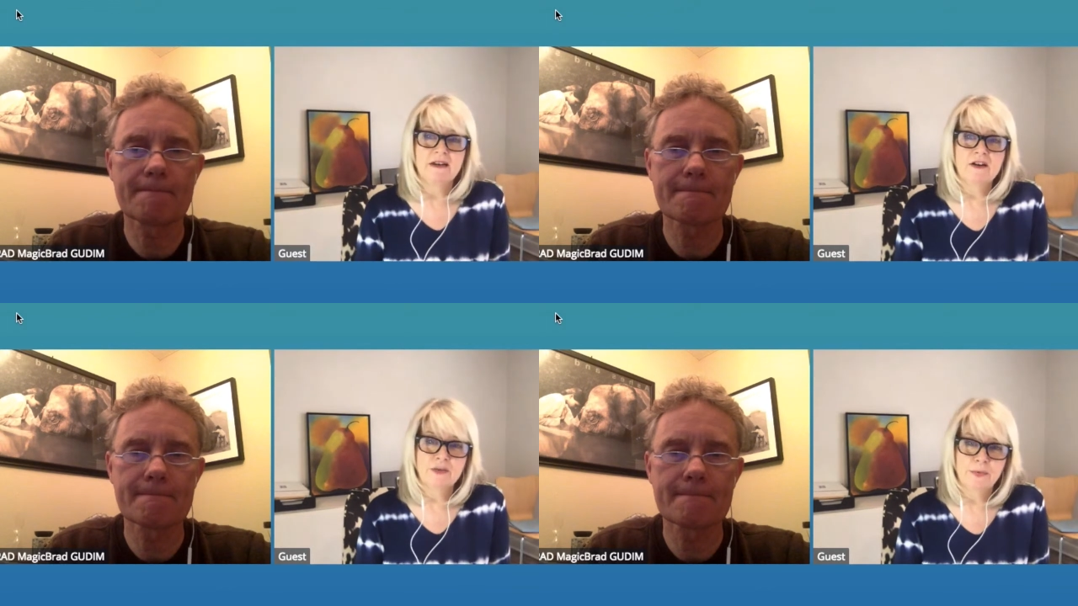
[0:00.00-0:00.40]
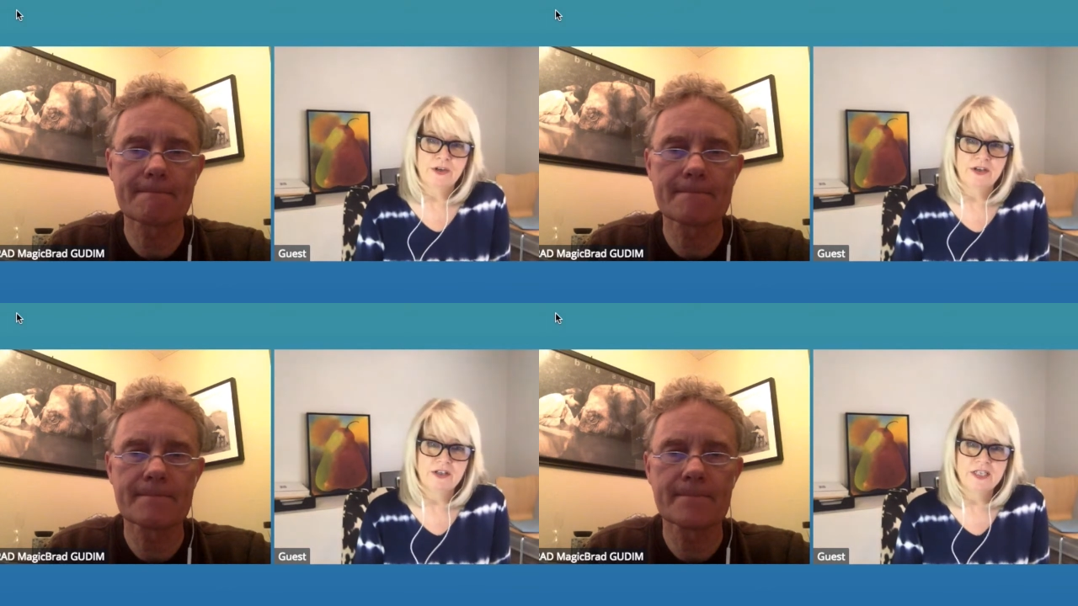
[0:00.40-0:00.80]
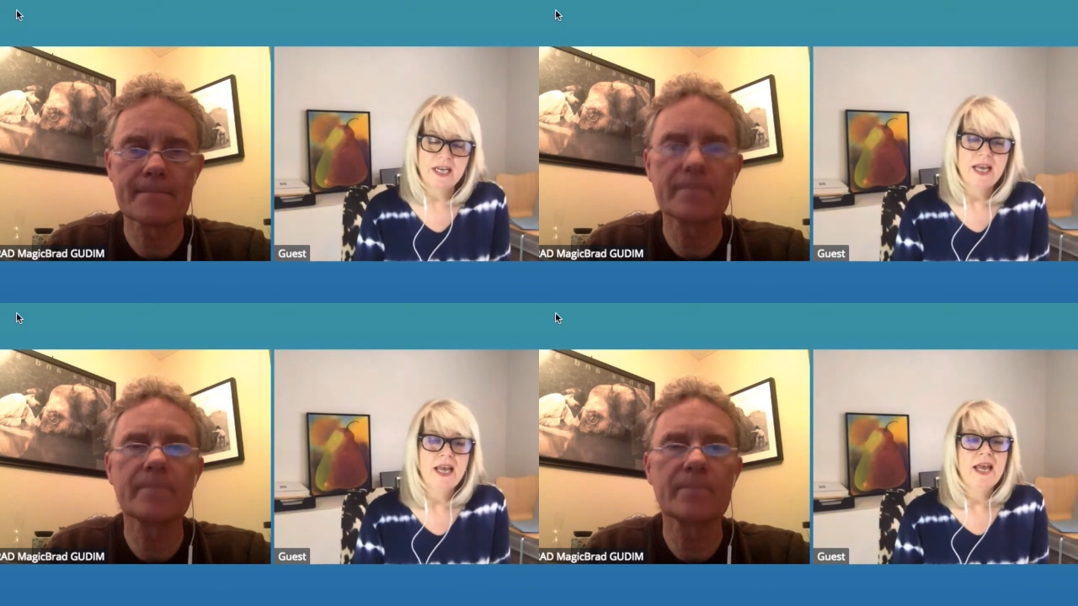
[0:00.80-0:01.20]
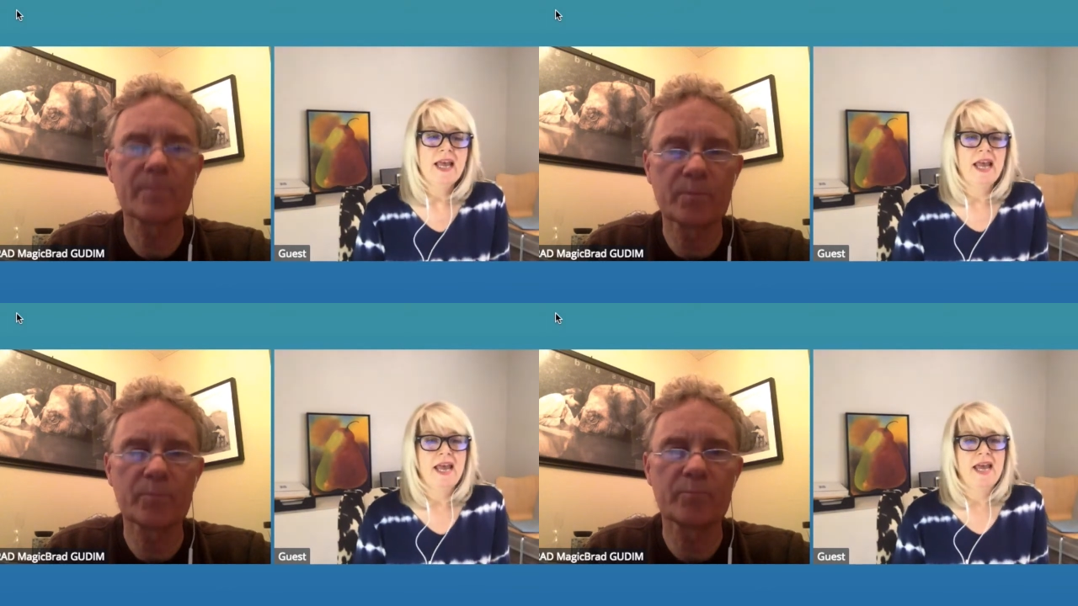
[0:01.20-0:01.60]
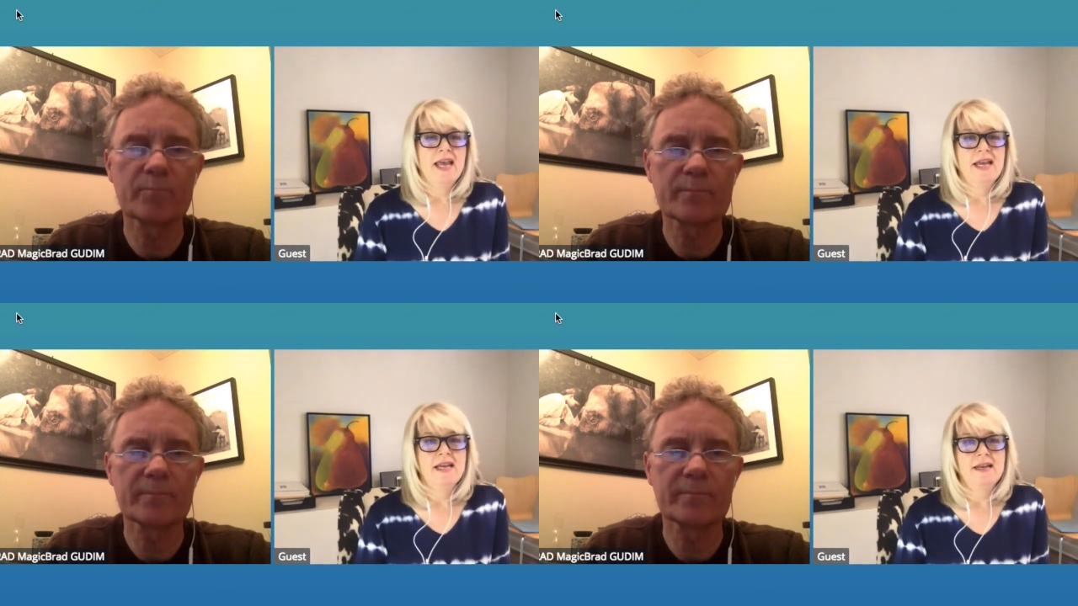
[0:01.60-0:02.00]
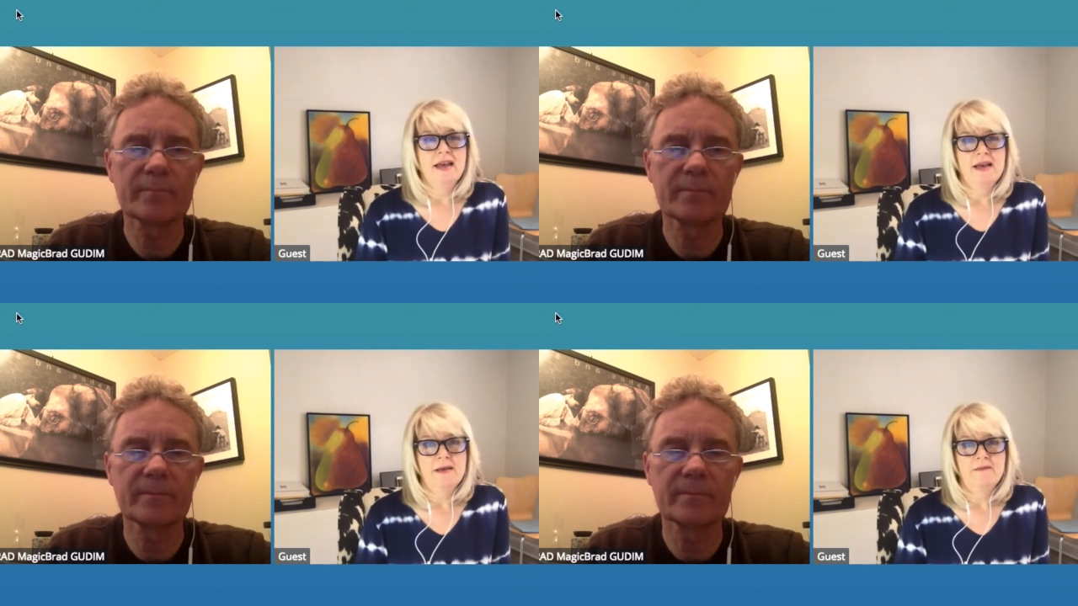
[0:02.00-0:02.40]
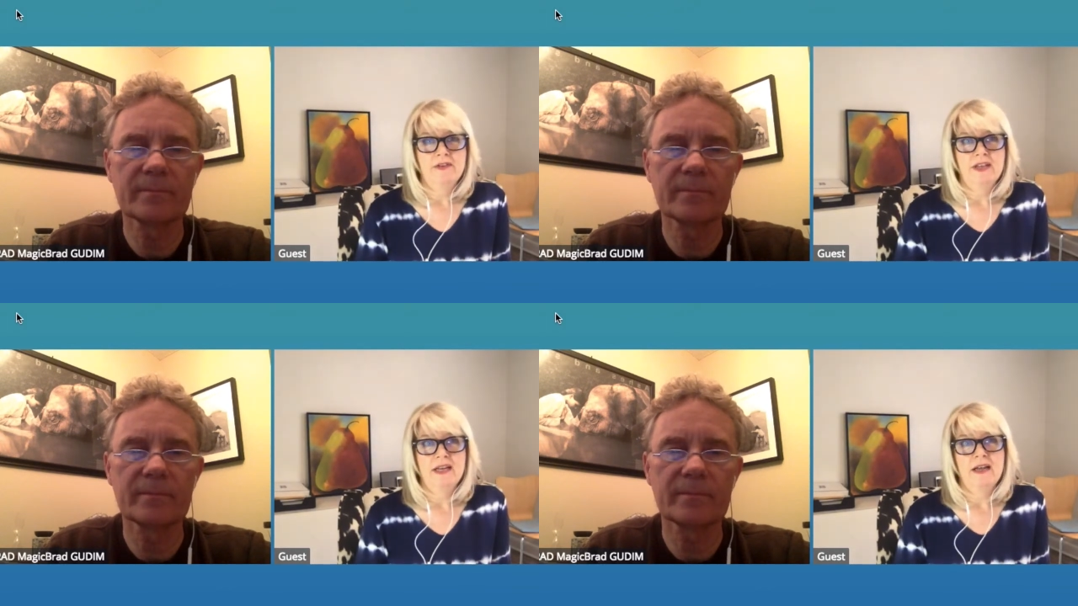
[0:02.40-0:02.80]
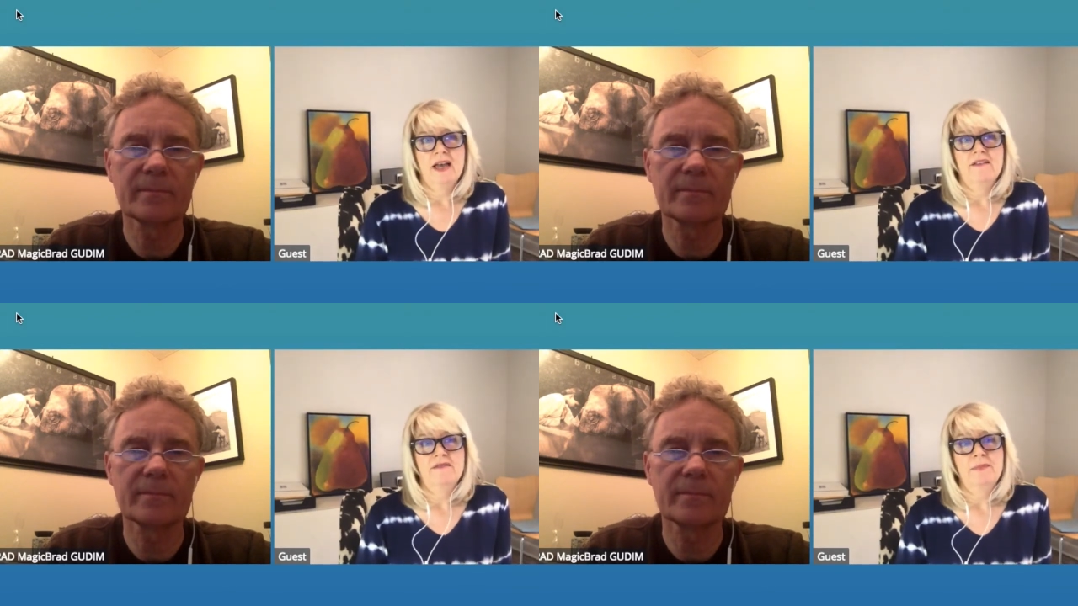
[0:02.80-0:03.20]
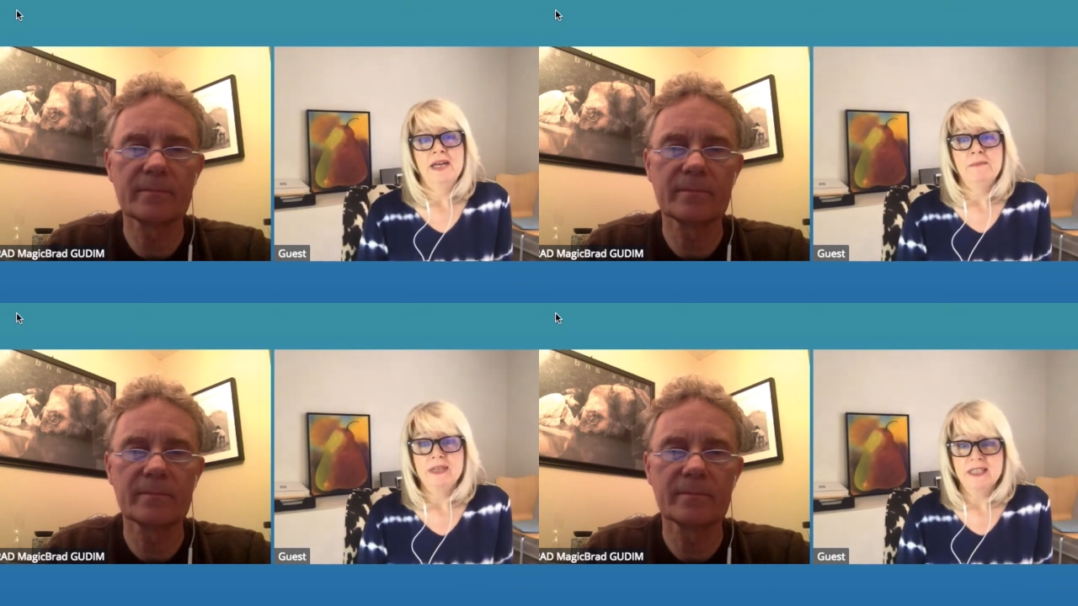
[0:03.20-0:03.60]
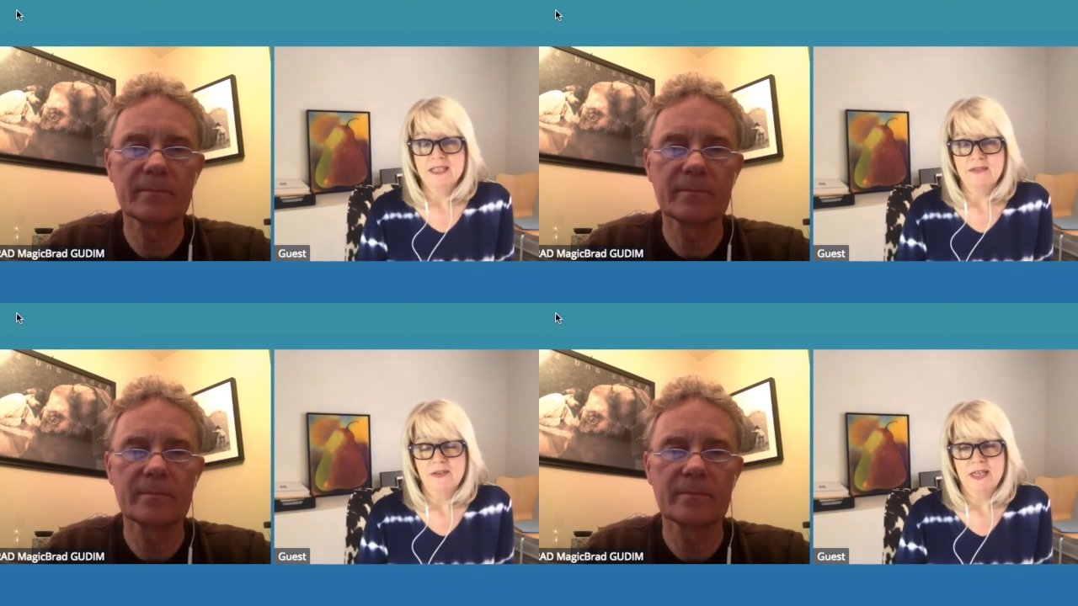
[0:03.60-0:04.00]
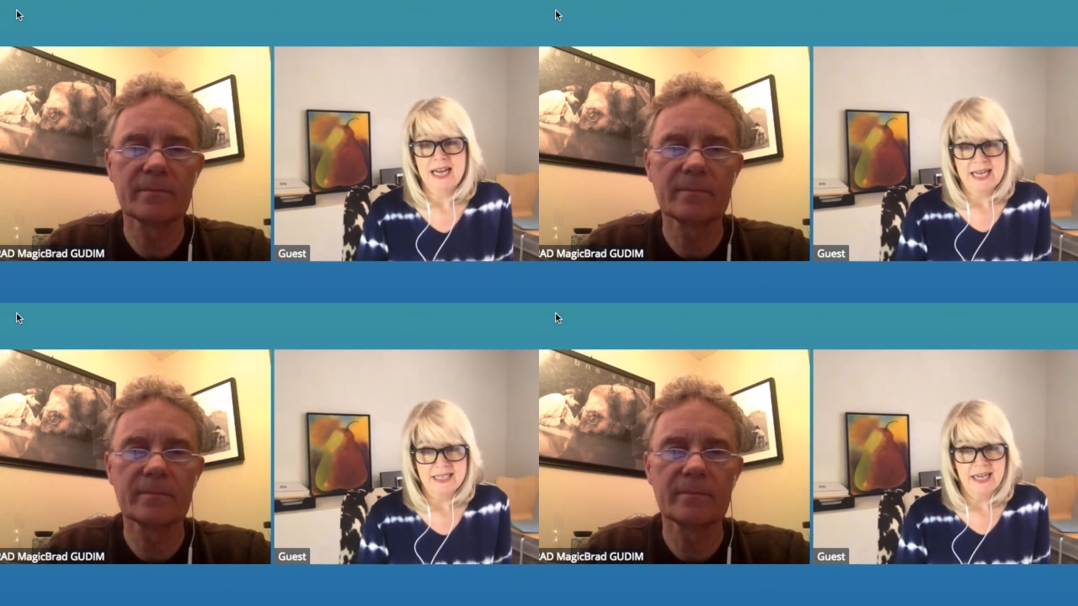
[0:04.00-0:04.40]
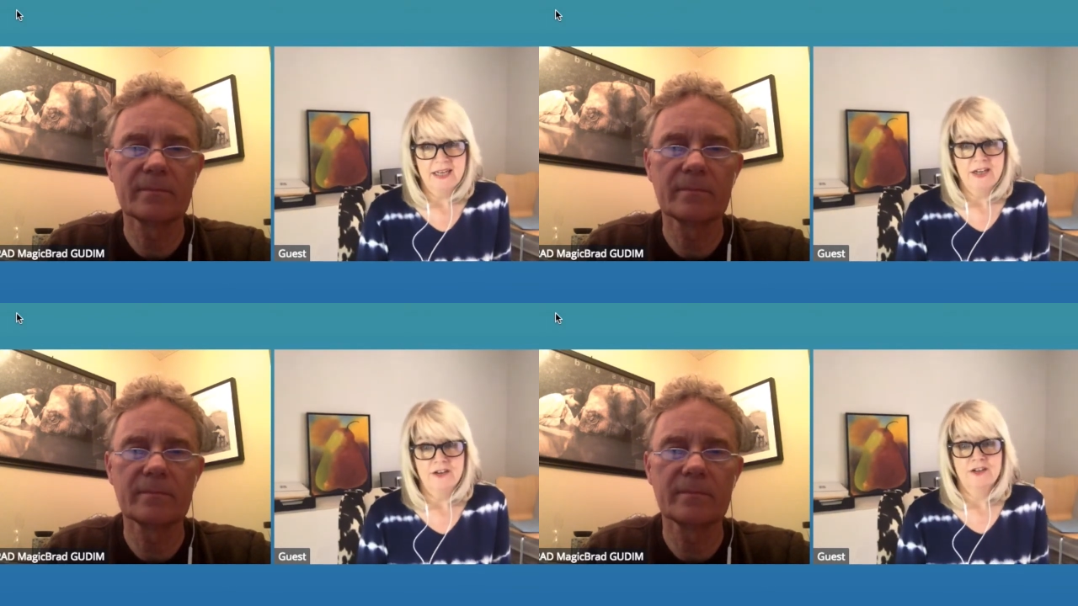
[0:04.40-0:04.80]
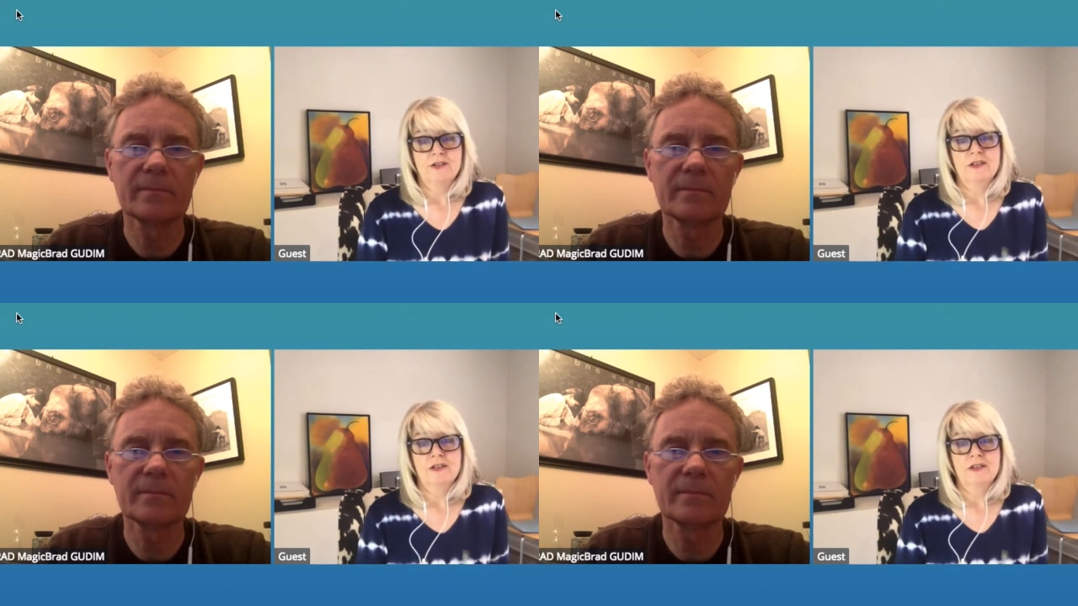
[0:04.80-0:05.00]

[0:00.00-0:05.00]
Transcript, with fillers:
Speaker 1: entrepreneurs. And um, for the, I've been in business for the last ten years,